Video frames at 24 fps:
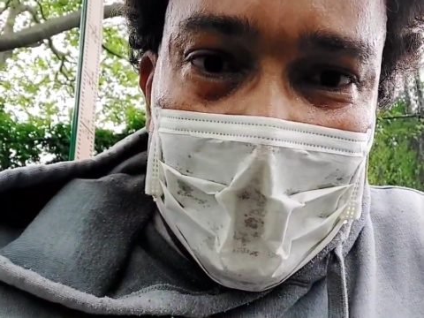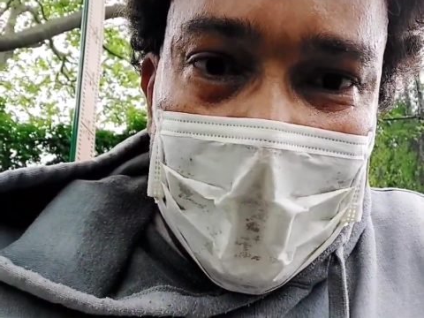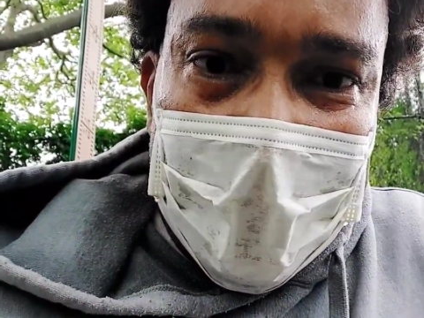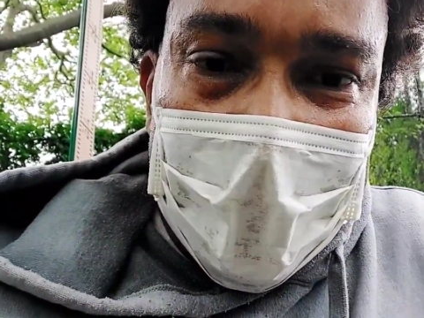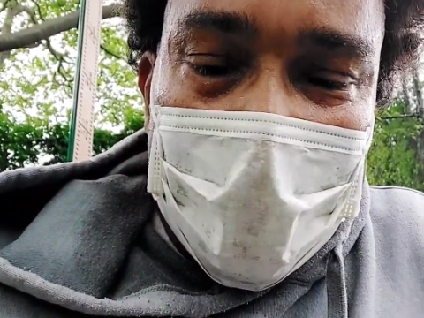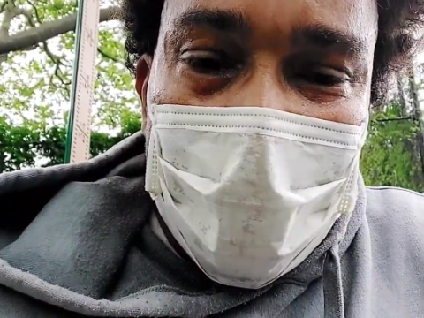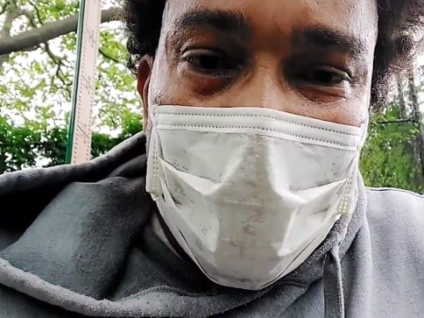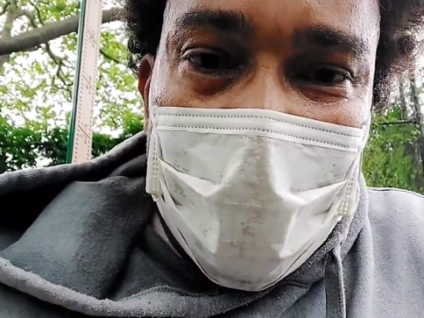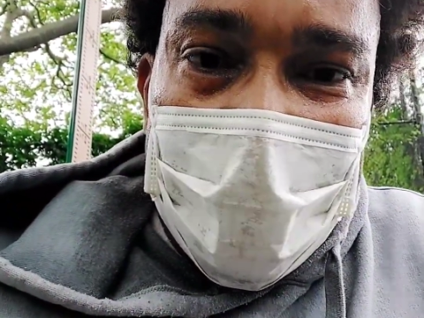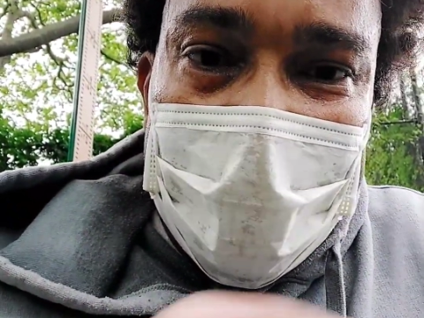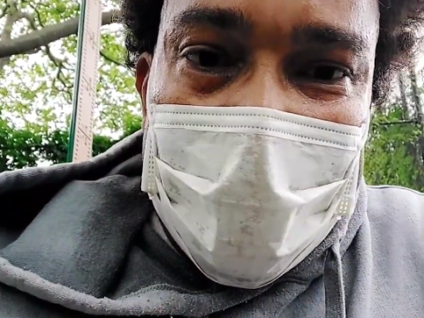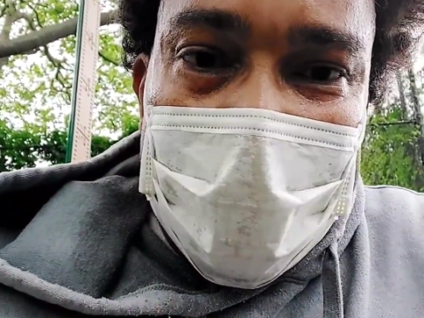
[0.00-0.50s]

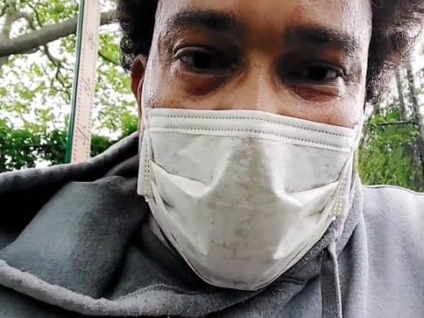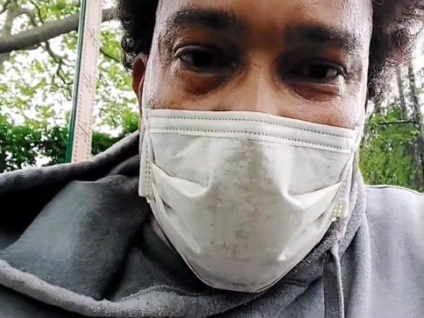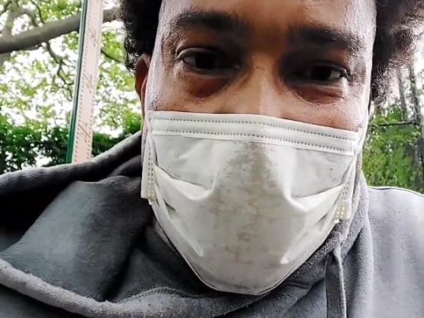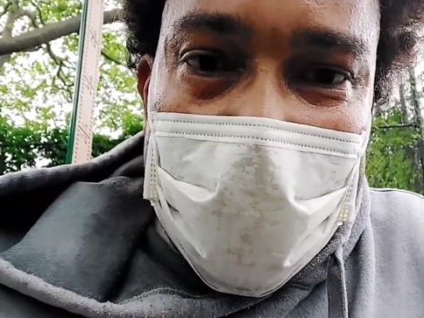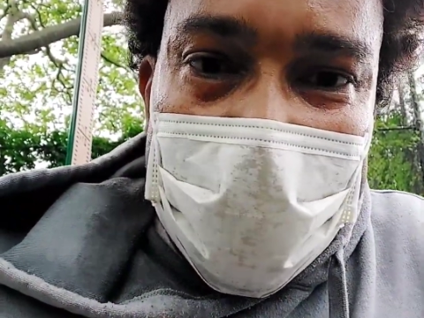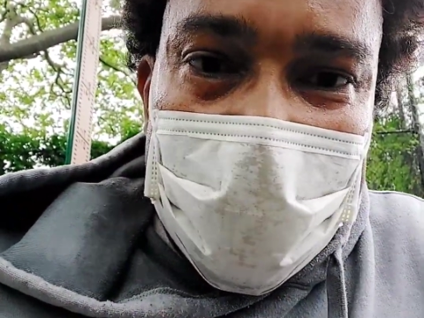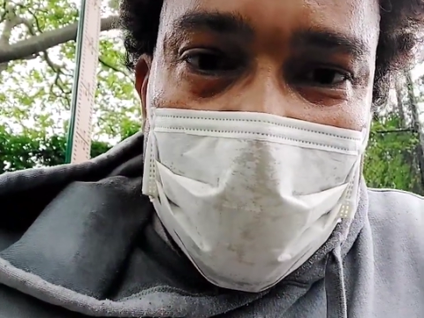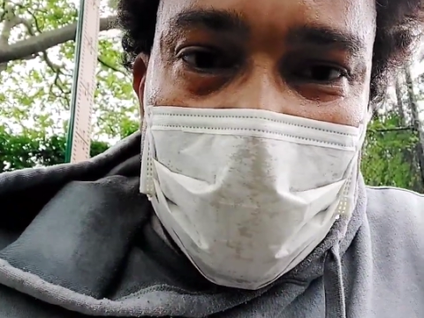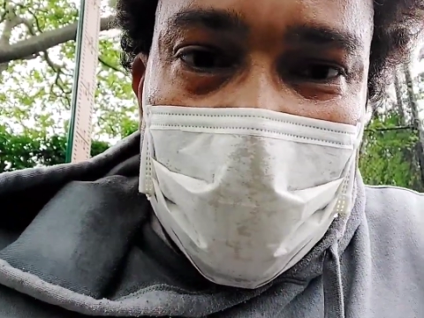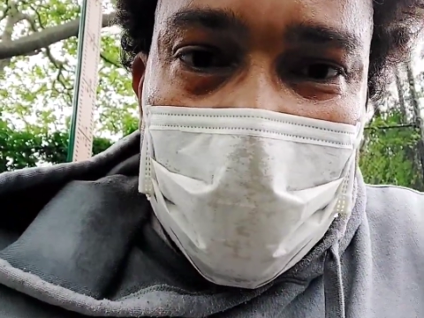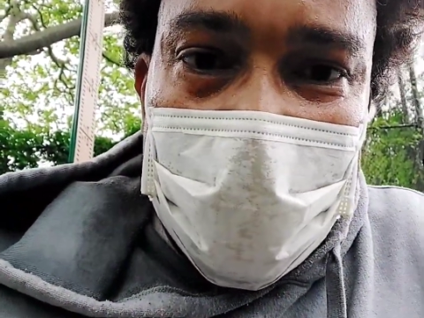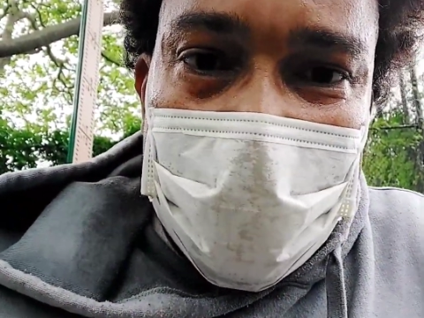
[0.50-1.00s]
And when they had
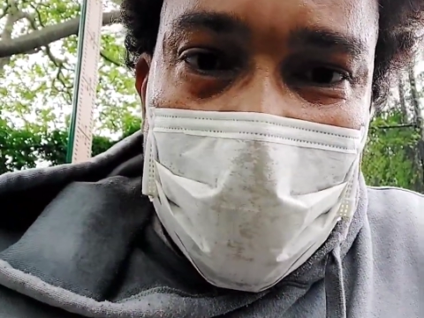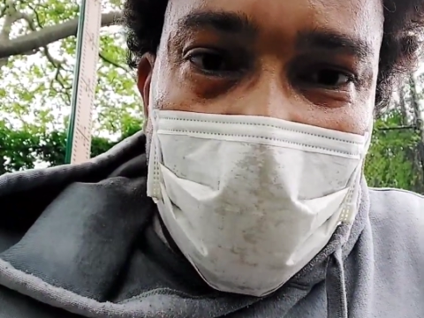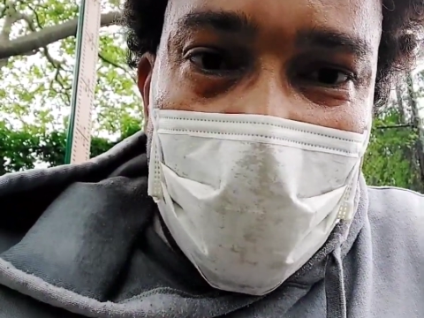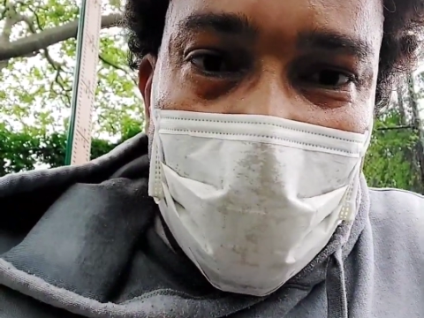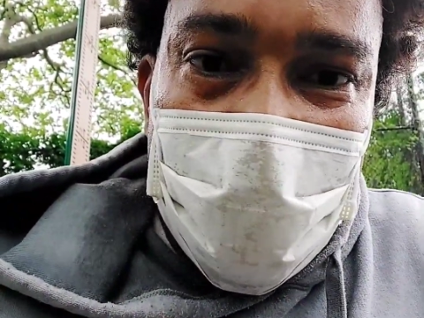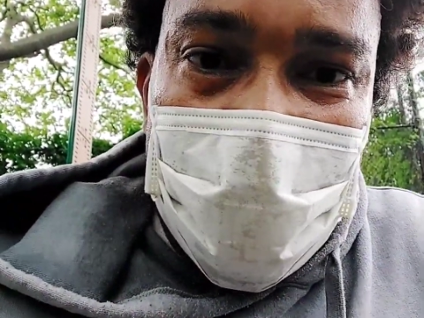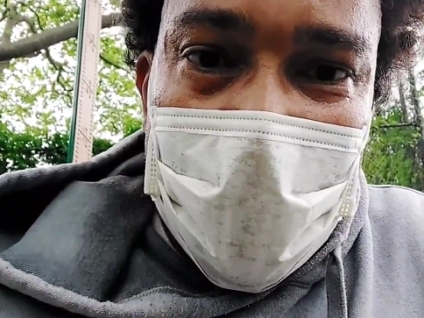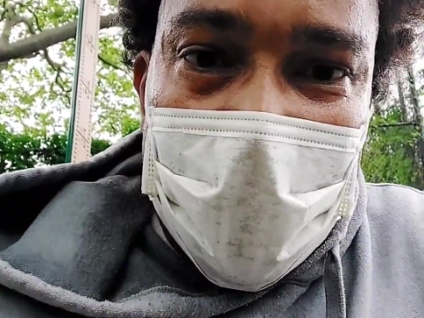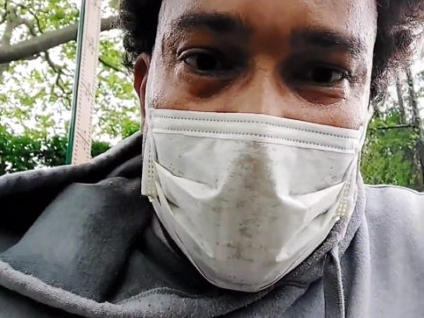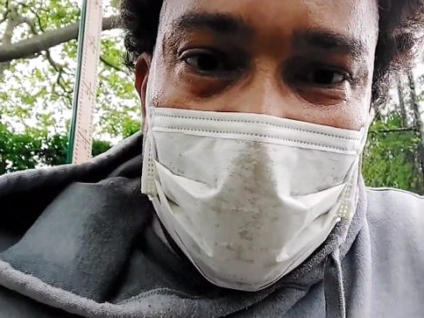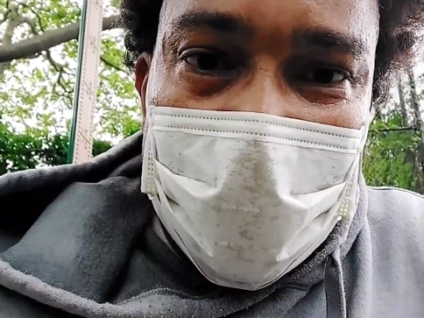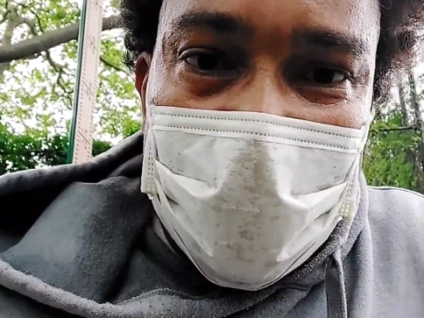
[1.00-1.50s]
a little combat